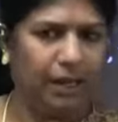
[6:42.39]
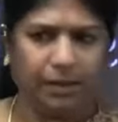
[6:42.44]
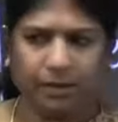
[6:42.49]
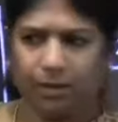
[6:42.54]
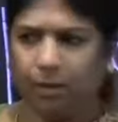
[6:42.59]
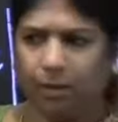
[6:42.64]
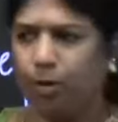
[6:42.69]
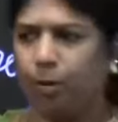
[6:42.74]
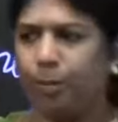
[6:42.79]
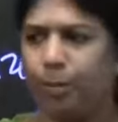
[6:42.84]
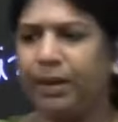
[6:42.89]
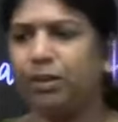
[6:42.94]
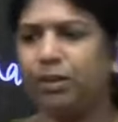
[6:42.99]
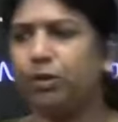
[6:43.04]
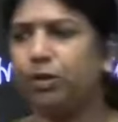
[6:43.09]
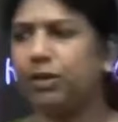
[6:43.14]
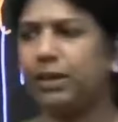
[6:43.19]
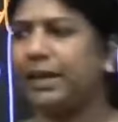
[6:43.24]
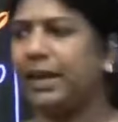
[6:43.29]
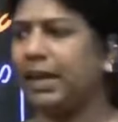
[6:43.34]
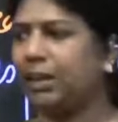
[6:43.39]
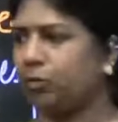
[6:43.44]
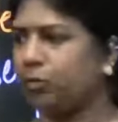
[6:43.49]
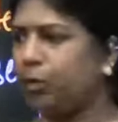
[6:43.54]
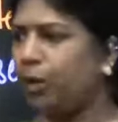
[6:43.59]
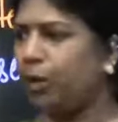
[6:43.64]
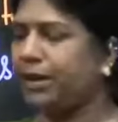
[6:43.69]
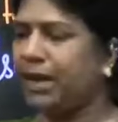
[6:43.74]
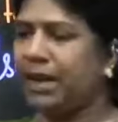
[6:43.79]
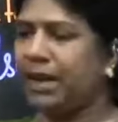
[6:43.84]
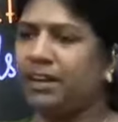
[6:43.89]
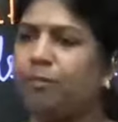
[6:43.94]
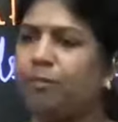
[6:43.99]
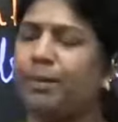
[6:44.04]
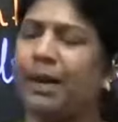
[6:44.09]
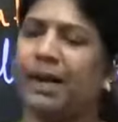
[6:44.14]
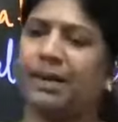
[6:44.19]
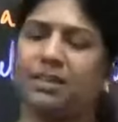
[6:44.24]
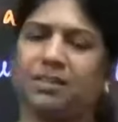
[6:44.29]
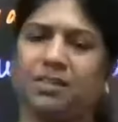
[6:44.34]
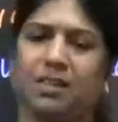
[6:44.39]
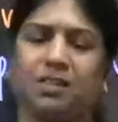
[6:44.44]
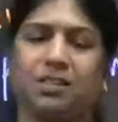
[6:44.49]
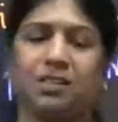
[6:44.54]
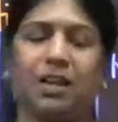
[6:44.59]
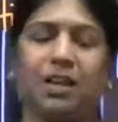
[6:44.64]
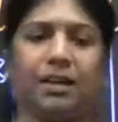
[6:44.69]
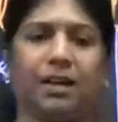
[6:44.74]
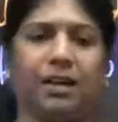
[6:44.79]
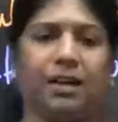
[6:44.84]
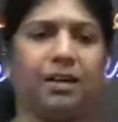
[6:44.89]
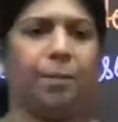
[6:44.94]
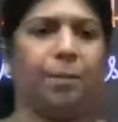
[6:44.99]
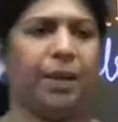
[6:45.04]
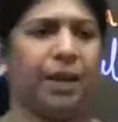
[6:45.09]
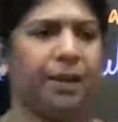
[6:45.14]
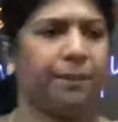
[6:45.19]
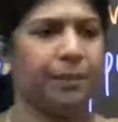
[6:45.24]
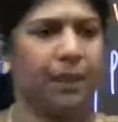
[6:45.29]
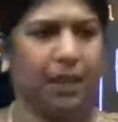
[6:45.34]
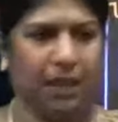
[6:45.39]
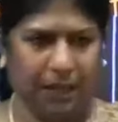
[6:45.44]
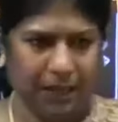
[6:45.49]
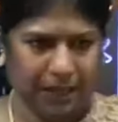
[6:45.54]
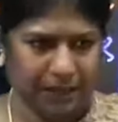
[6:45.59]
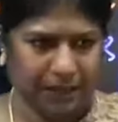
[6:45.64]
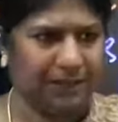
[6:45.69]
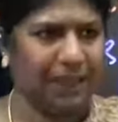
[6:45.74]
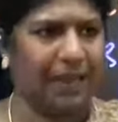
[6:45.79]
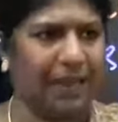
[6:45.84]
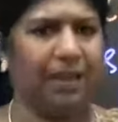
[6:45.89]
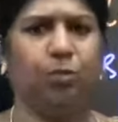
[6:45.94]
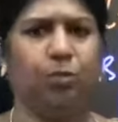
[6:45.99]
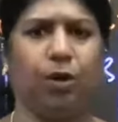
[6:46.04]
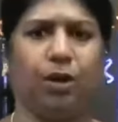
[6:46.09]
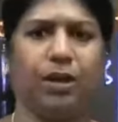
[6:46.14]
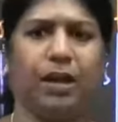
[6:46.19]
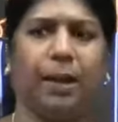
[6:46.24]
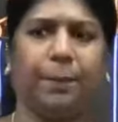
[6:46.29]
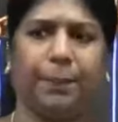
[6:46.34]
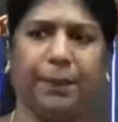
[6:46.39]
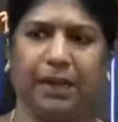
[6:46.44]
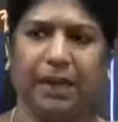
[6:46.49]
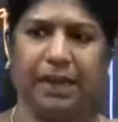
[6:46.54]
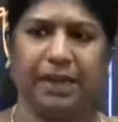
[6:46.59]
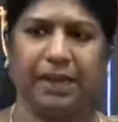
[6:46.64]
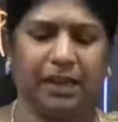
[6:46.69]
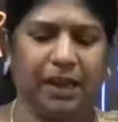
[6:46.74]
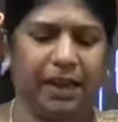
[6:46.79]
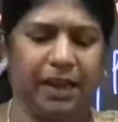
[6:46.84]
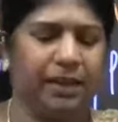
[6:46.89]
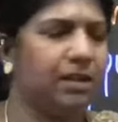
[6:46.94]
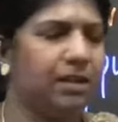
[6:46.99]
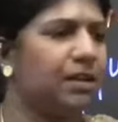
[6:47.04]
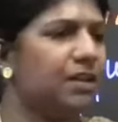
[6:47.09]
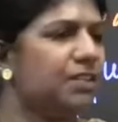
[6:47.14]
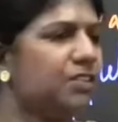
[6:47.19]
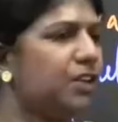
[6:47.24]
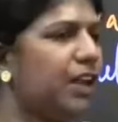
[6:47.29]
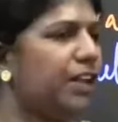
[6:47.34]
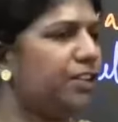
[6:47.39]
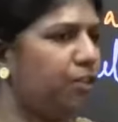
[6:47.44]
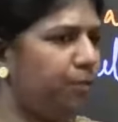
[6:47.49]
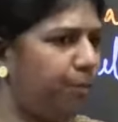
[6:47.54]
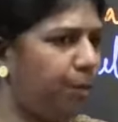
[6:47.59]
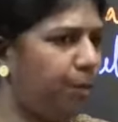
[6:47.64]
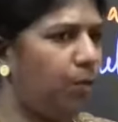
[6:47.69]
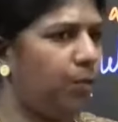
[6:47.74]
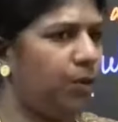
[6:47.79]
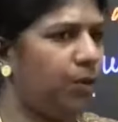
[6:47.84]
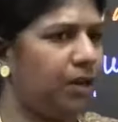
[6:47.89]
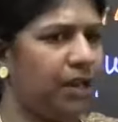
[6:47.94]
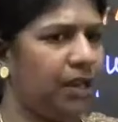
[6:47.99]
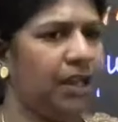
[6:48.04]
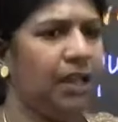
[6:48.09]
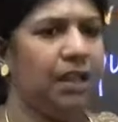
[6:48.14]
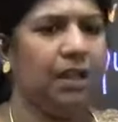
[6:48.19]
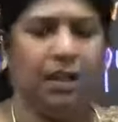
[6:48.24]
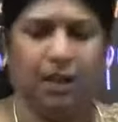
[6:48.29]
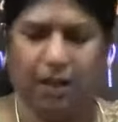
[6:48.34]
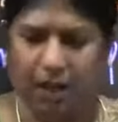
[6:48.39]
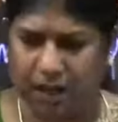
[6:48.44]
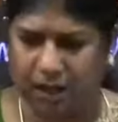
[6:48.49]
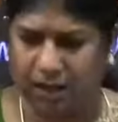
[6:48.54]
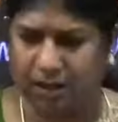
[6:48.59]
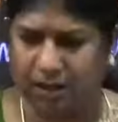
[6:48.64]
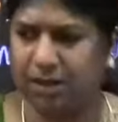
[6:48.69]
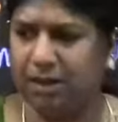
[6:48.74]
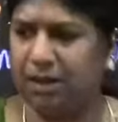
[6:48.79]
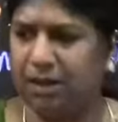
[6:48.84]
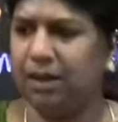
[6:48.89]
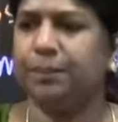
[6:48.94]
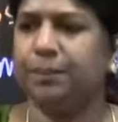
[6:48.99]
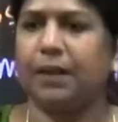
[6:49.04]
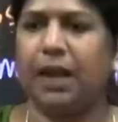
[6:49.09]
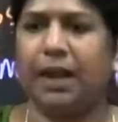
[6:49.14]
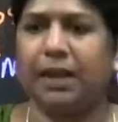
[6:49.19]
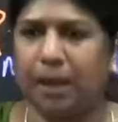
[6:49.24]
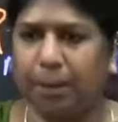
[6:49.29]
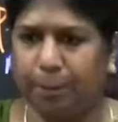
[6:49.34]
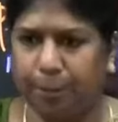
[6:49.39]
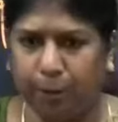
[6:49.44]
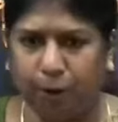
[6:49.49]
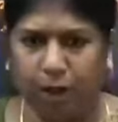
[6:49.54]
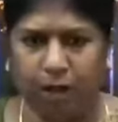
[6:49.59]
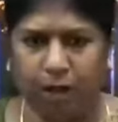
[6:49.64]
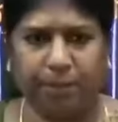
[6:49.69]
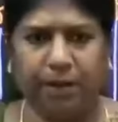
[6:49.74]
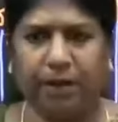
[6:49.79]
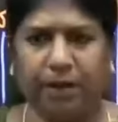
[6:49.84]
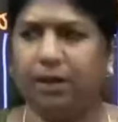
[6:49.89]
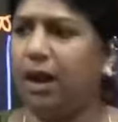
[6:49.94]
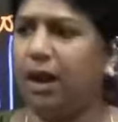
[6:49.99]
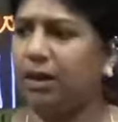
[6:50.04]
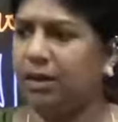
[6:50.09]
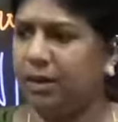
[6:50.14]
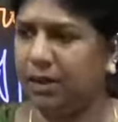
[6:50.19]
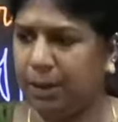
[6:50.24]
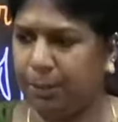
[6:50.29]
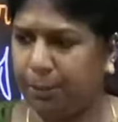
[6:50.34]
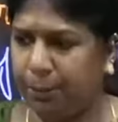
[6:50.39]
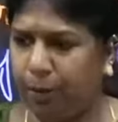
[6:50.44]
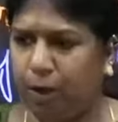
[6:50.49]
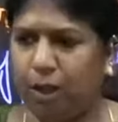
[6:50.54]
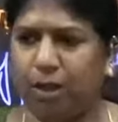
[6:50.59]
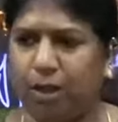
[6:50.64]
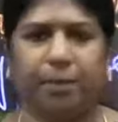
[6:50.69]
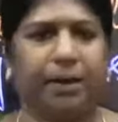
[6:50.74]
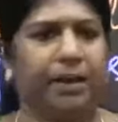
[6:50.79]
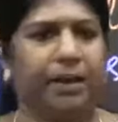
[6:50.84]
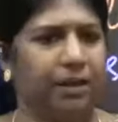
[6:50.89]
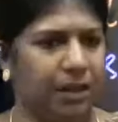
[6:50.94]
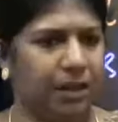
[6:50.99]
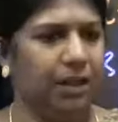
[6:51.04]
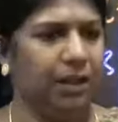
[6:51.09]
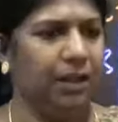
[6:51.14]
The moment that exploitative practices started coming, then what happened? India entered a stage of poverty, hunger, unemployment, underemployment.